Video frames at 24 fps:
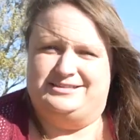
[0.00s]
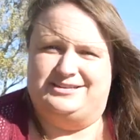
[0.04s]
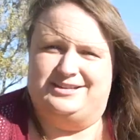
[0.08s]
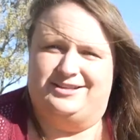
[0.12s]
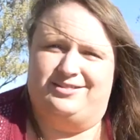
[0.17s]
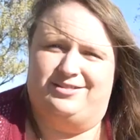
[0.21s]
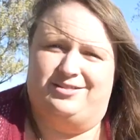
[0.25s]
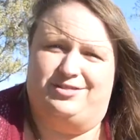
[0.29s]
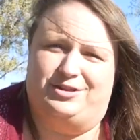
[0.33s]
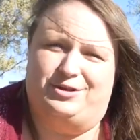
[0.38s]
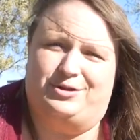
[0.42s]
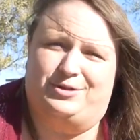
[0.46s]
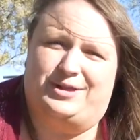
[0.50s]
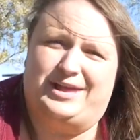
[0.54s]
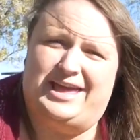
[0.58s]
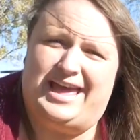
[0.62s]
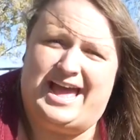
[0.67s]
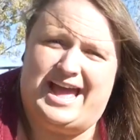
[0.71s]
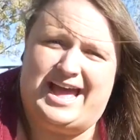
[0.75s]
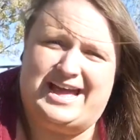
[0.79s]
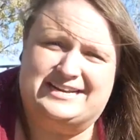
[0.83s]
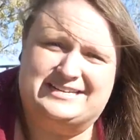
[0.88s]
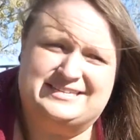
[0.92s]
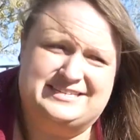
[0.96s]
into the little
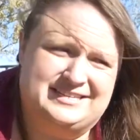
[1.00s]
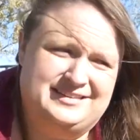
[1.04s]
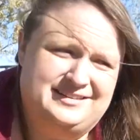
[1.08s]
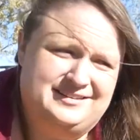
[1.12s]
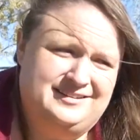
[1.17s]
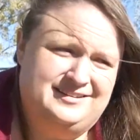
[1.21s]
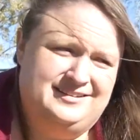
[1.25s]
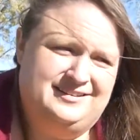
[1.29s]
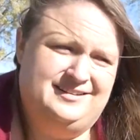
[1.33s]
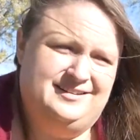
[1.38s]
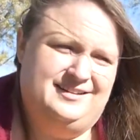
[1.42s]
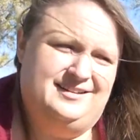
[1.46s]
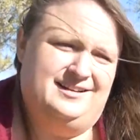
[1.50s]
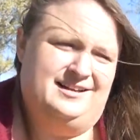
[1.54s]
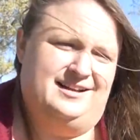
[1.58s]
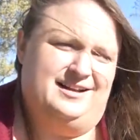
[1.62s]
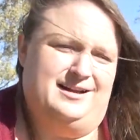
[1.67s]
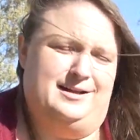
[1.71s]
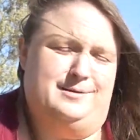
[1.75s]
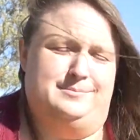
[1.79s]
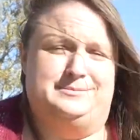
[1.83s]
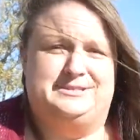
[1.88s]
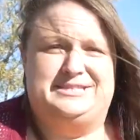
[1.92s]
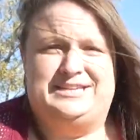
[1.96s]
cat
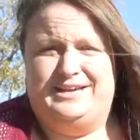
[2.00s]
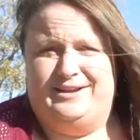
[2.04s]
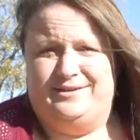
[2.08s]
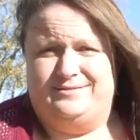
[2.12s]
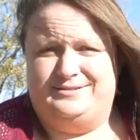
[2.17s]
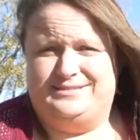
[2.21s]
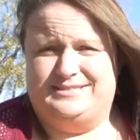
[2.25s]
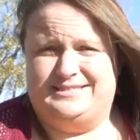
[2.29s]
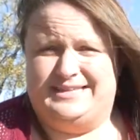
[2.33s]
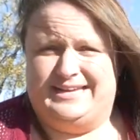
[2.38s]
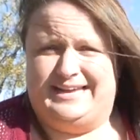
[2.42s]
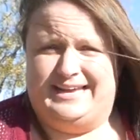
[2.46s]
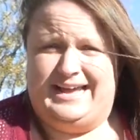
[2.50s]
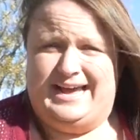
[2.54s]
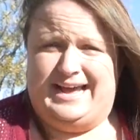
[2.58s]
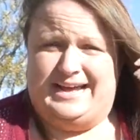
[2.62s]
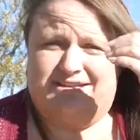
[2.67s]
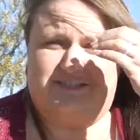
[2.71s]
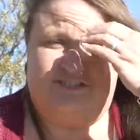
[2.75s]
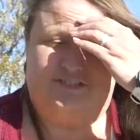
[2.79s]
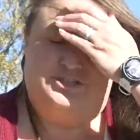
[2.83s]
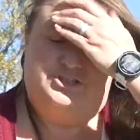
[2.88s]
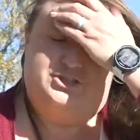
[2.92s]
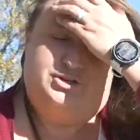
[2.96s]
um, tiffs that
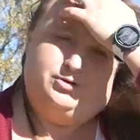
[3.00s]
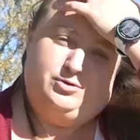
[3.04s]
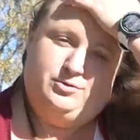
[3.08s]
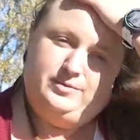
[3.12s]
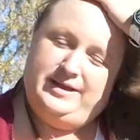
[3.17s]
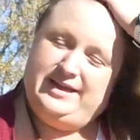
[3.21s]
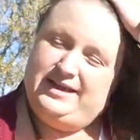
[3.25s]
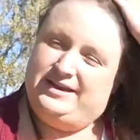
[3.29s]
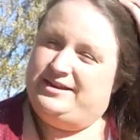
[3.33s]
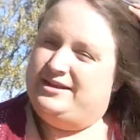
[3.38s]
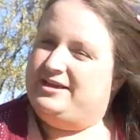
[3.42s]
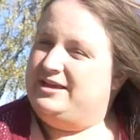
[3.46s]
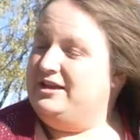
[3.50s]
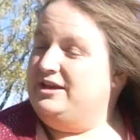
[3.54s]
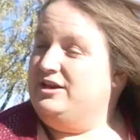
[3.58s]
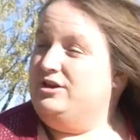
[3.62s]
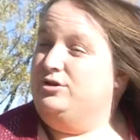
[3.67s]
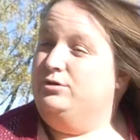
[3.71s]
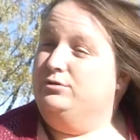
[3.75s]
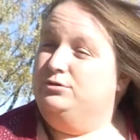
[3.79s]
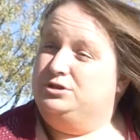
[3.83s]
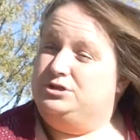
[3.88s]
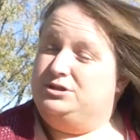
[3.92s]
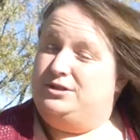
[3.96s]
cats do. And he
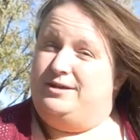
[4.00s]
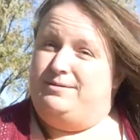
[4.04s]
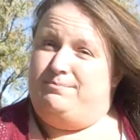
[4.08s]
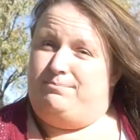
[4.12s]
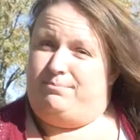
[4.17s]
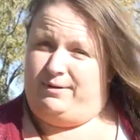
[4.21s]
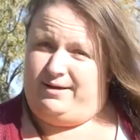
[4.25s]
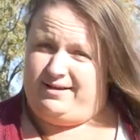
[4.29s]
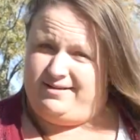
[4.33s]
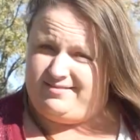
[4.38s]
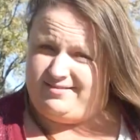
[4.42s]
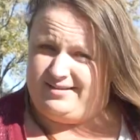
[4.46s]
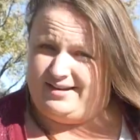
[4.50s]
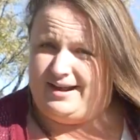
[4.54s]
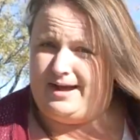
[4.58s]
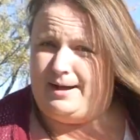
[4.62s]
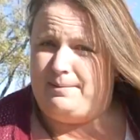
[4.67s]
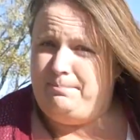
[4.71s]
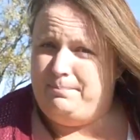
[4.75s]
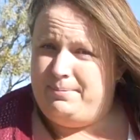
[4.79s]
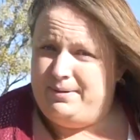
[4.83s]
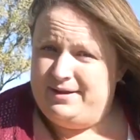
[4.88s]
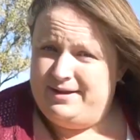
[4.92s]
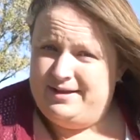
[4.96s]
usually breaks it
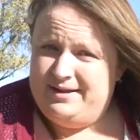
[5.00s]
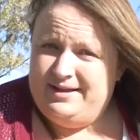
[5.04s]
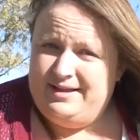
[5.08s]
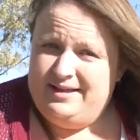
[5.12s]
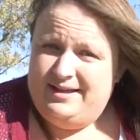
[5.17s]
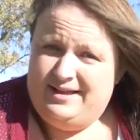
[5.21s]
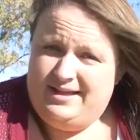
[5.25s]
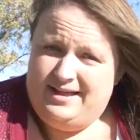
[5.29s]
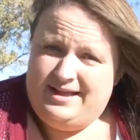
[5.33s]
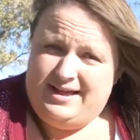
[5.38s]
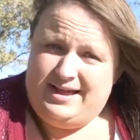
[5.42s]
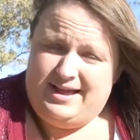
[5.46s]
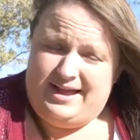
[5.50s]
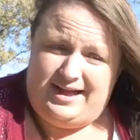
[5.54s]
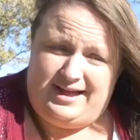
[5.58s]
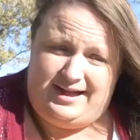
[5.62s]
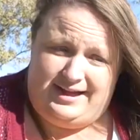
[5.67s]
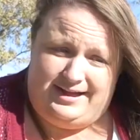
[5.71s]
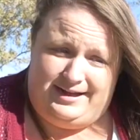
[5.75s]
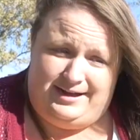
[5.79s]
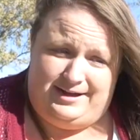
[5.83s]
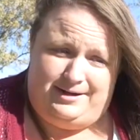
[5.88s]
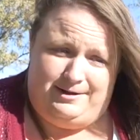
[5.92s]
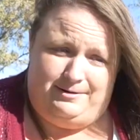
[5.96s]
up
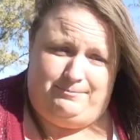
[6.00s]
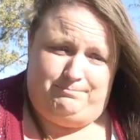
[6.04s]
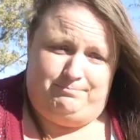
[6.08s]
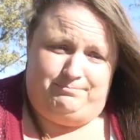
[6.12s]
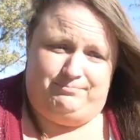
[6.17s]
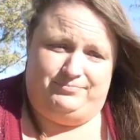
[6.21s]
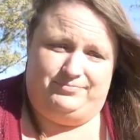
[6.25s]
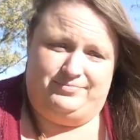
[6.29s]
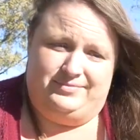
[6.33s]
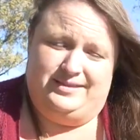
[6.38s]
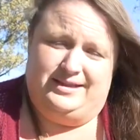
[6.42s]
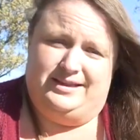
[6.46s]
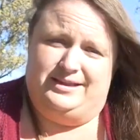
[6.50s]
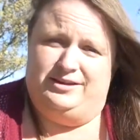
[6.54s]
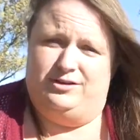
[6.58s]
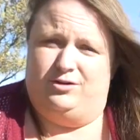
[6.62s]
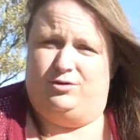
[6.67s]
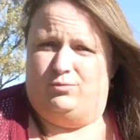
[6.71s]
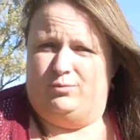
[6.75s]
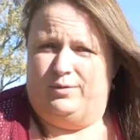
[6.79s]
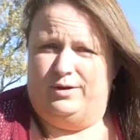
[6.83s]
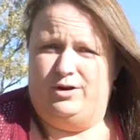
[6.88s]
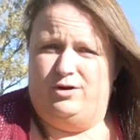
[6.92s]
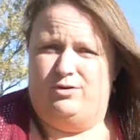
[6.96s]
um, and
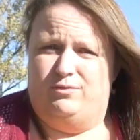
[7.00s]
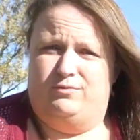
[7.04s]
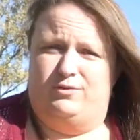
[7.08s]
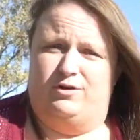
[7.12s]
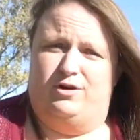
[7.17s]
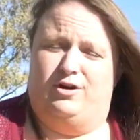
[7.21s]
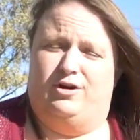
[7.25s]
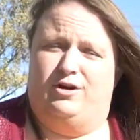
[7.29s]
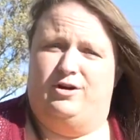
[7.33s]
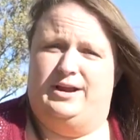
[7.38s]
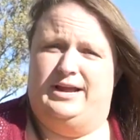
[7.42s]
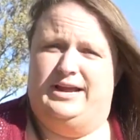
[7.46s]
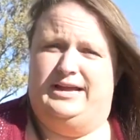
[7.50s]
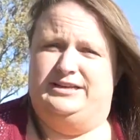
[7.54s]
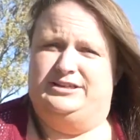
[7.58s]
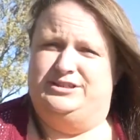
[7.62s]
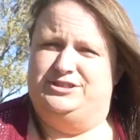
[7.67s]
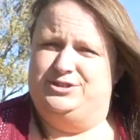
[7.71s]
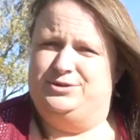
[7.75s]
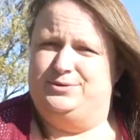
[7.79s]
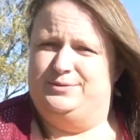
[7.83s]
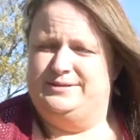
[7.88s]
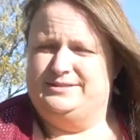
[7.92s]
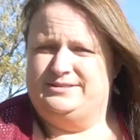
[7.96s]
he'll run over and
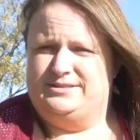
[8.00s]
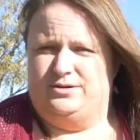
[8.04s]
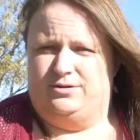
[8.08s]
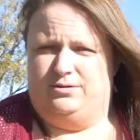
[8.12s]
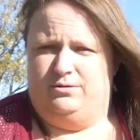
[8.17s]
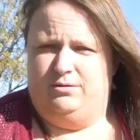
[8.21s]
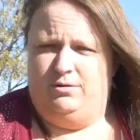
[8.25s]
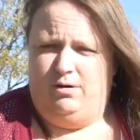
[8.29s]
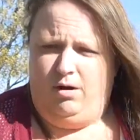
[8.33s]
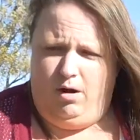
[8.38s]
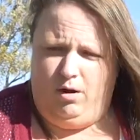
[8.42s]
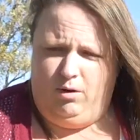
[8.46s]
do his little